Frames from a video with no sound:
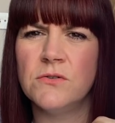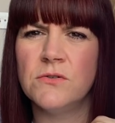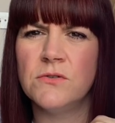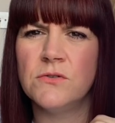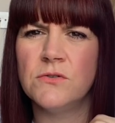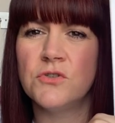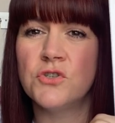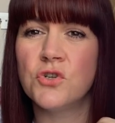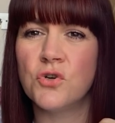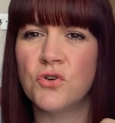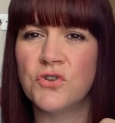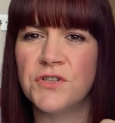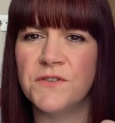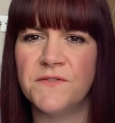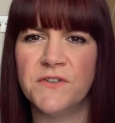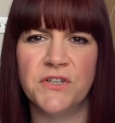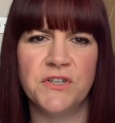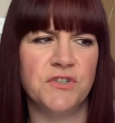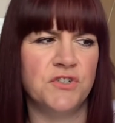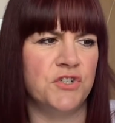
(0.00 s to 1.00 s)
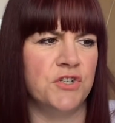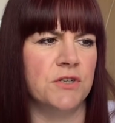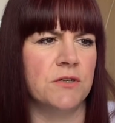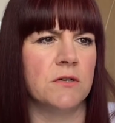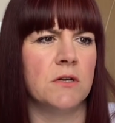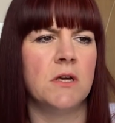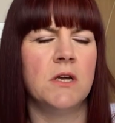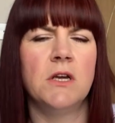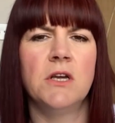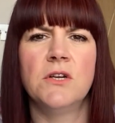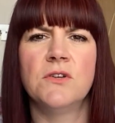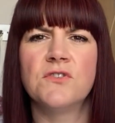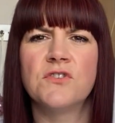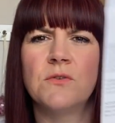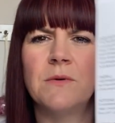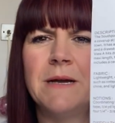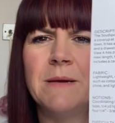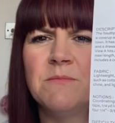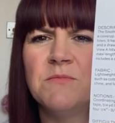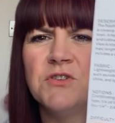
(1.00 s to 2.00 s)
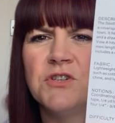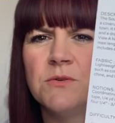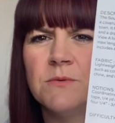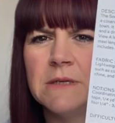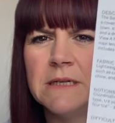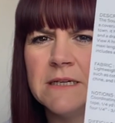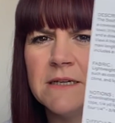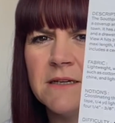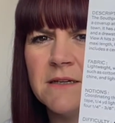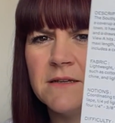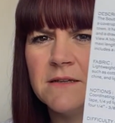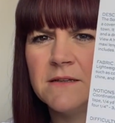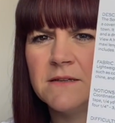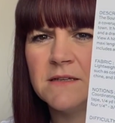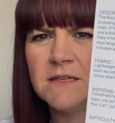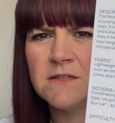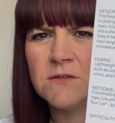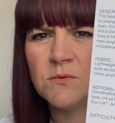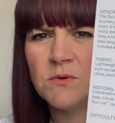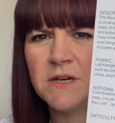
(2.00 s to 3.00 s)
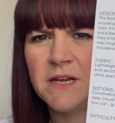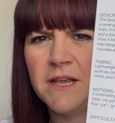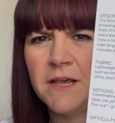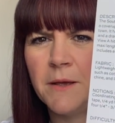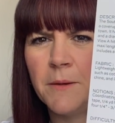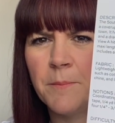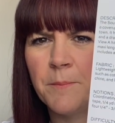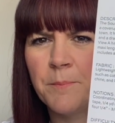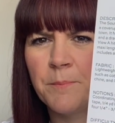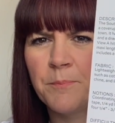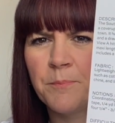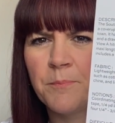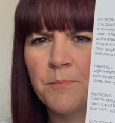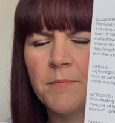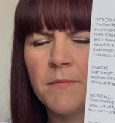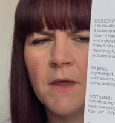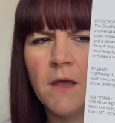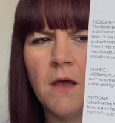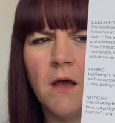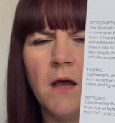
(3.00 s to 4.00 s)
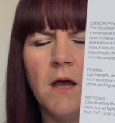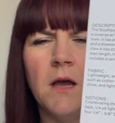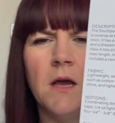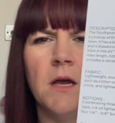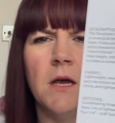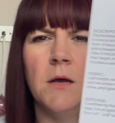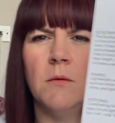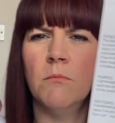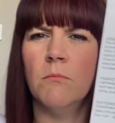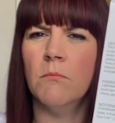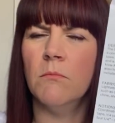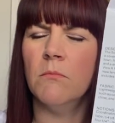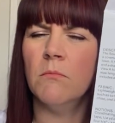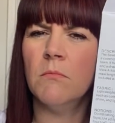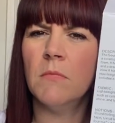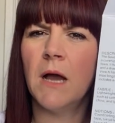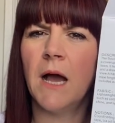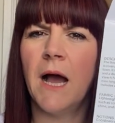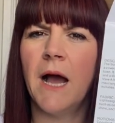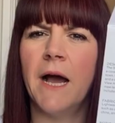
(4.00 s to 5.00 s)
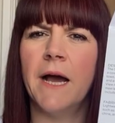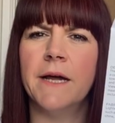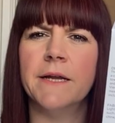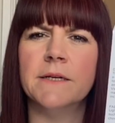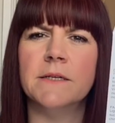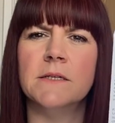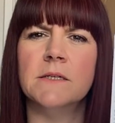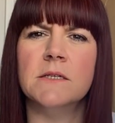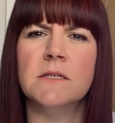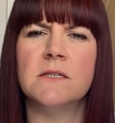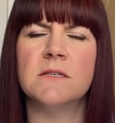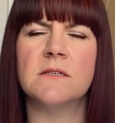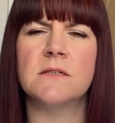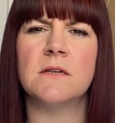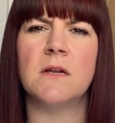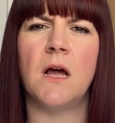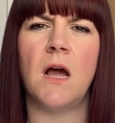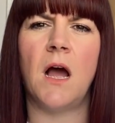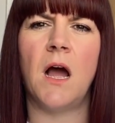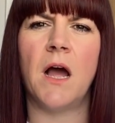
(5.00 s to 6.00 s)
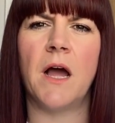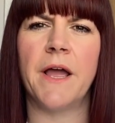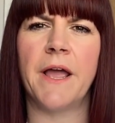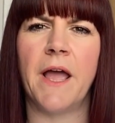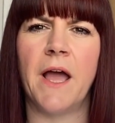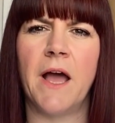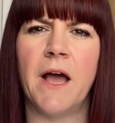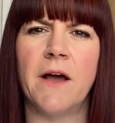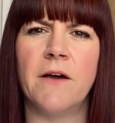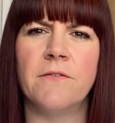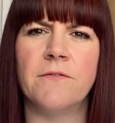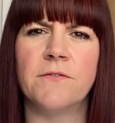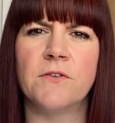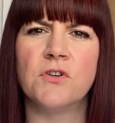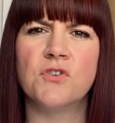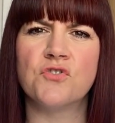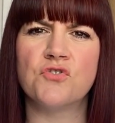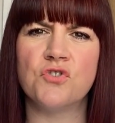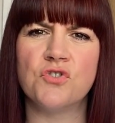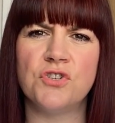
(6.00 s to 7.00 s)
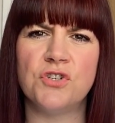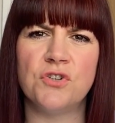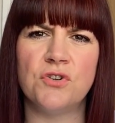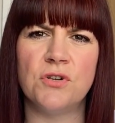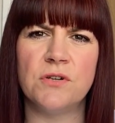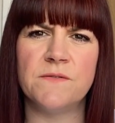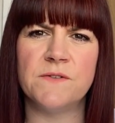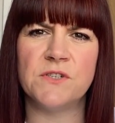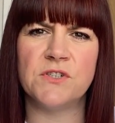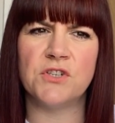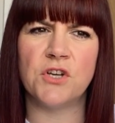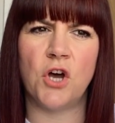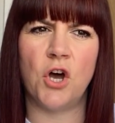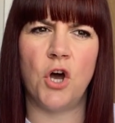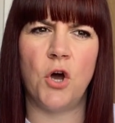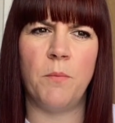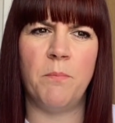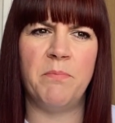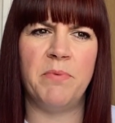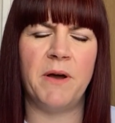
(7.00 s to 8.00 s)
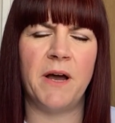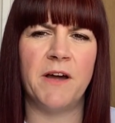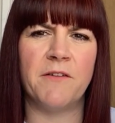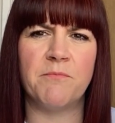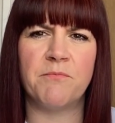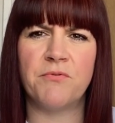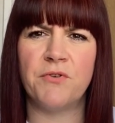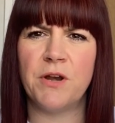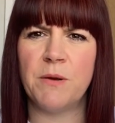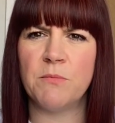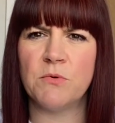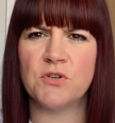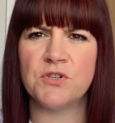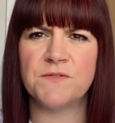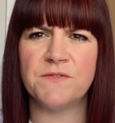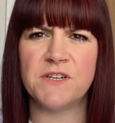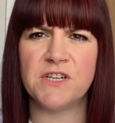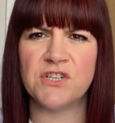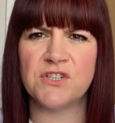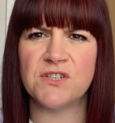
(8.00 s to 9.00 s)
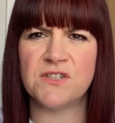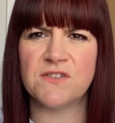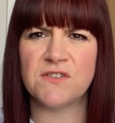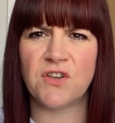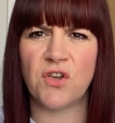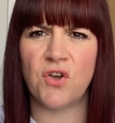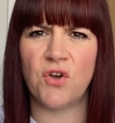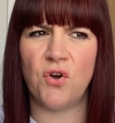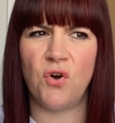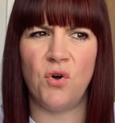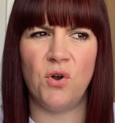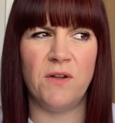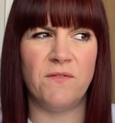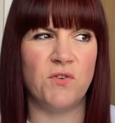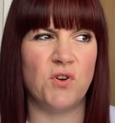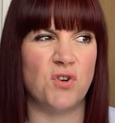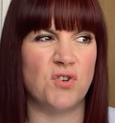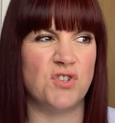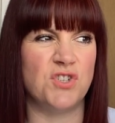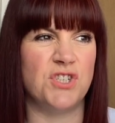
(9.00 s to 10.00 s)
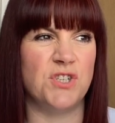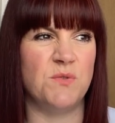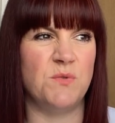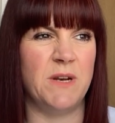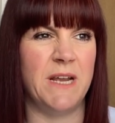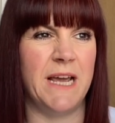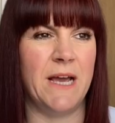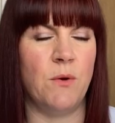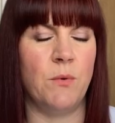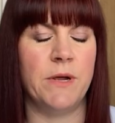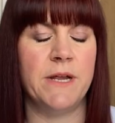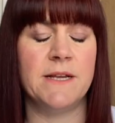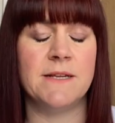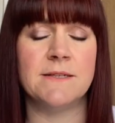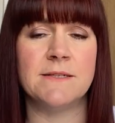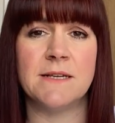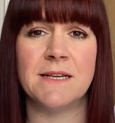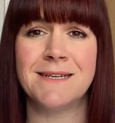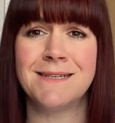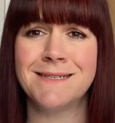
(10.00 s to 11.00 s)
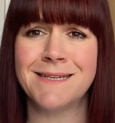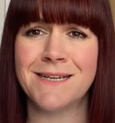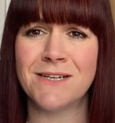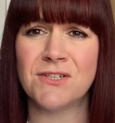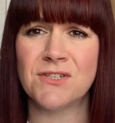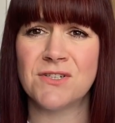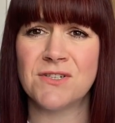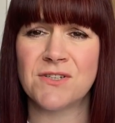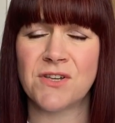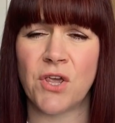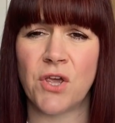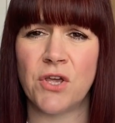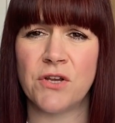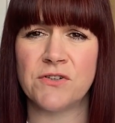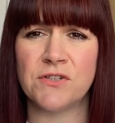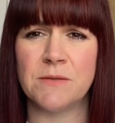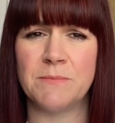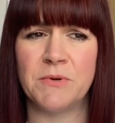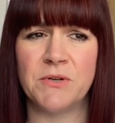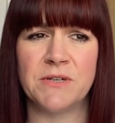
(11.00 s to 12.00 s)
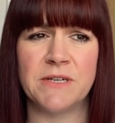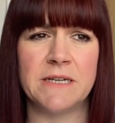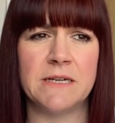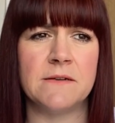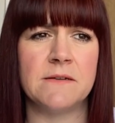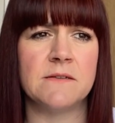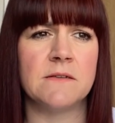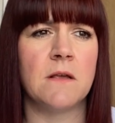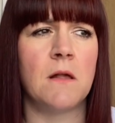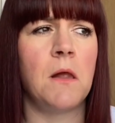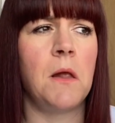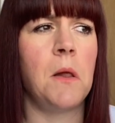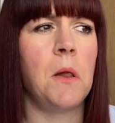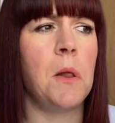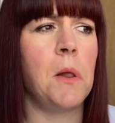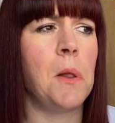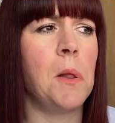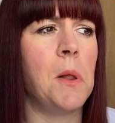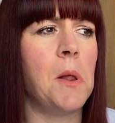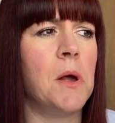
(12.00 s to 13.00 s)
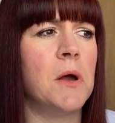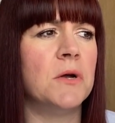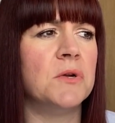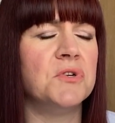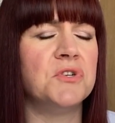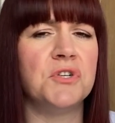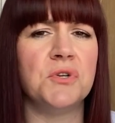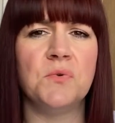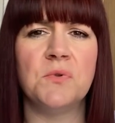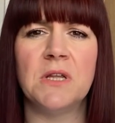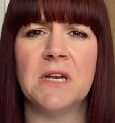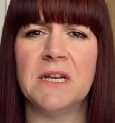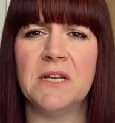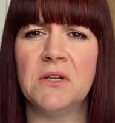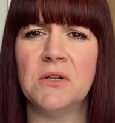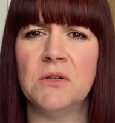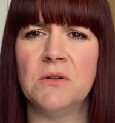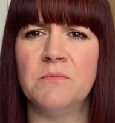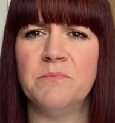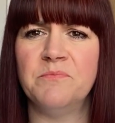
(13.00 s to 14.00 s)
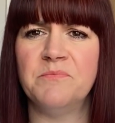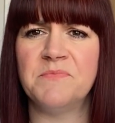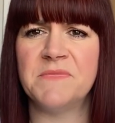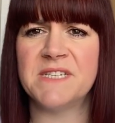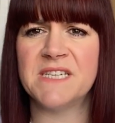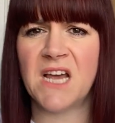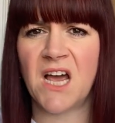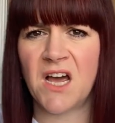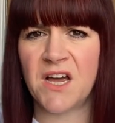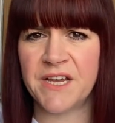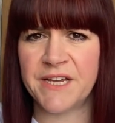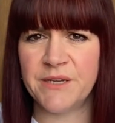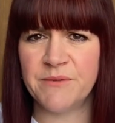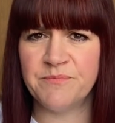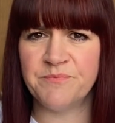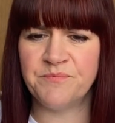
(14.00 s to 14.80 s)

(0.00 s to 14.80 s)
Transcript: shorter version. So I'm doing this one here. And I have constructed all of the top. I've pretty much finished the skirt. All I've got to do now is attach the skirt to the bodice, do the little tie